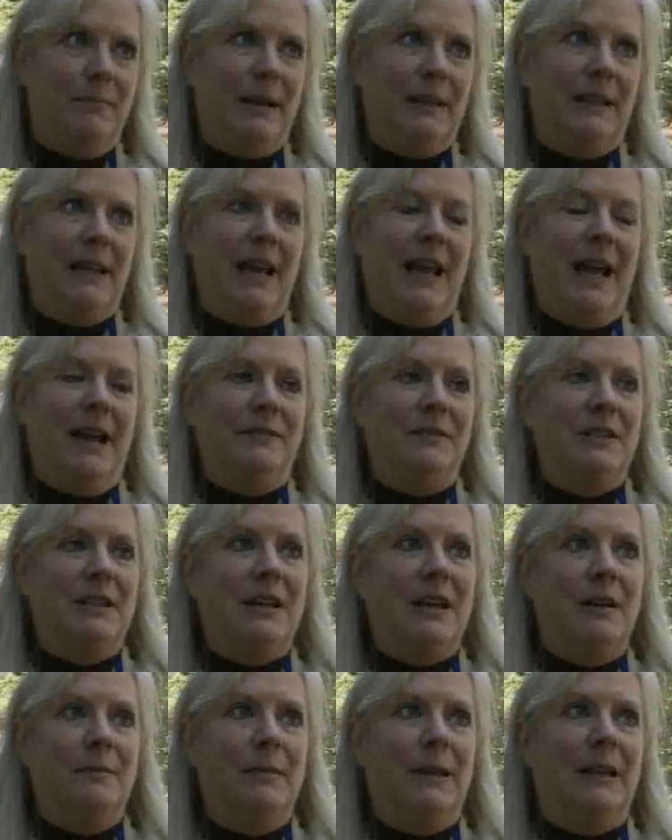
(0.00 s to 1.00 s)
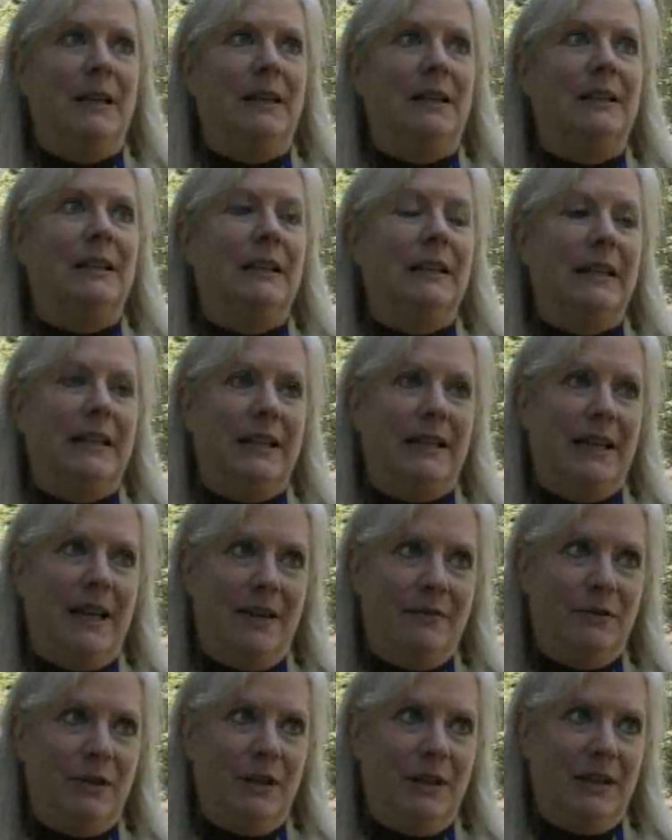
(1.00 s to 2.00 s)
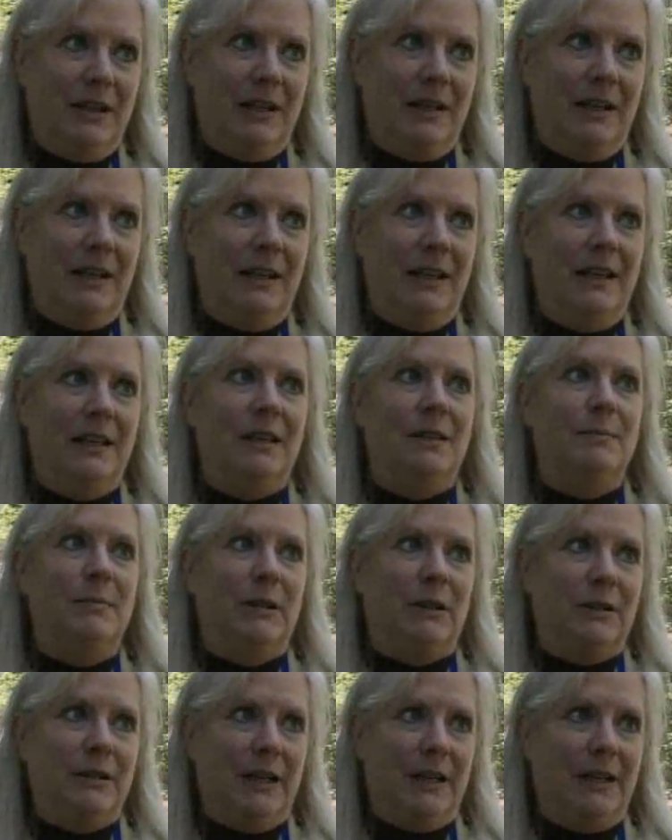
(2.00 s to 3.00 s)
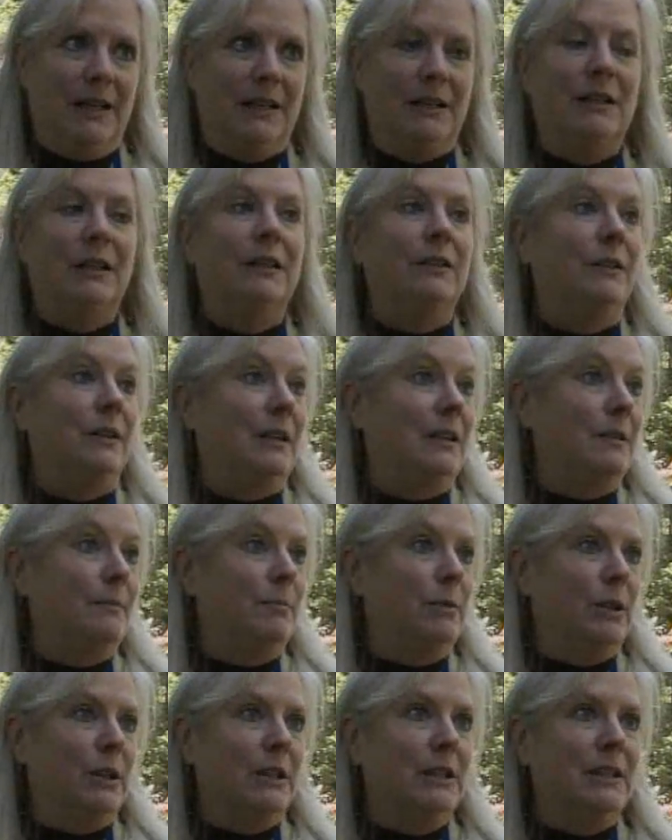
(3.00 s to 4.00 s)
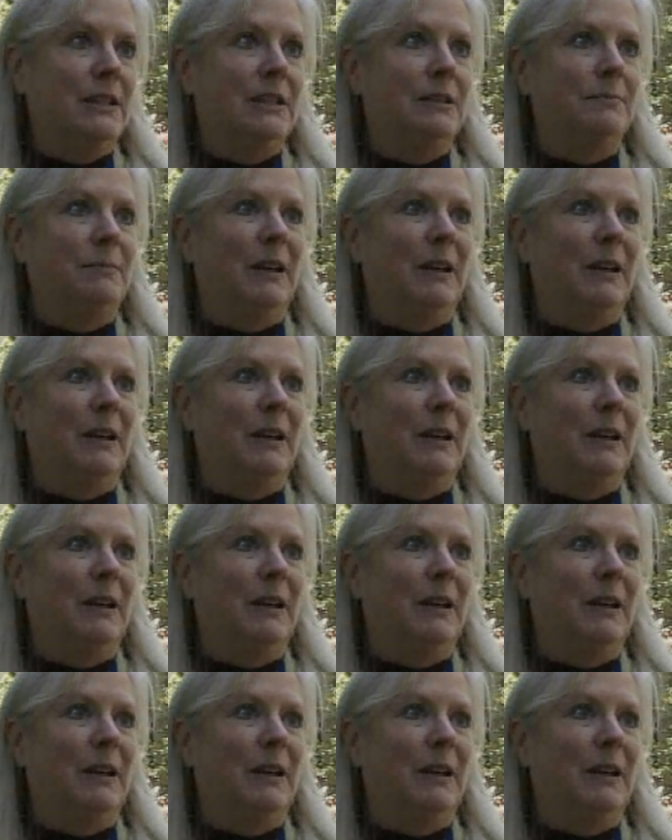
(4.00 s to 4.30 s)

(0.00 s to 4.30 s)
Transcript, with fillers: But they have to come in and clean everything in the building, including the books,